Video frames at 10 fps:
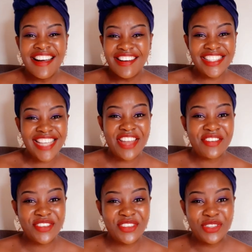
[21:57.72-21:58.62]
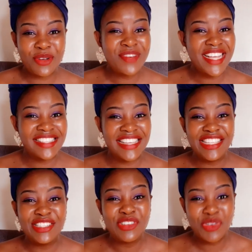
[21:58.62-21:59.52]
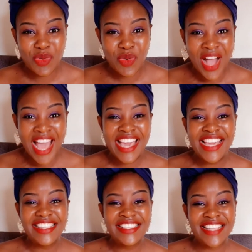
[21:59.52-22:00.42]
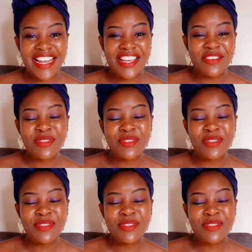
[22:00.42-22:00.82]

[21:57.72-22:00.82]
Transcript: what kind of a job does he do? He is telling you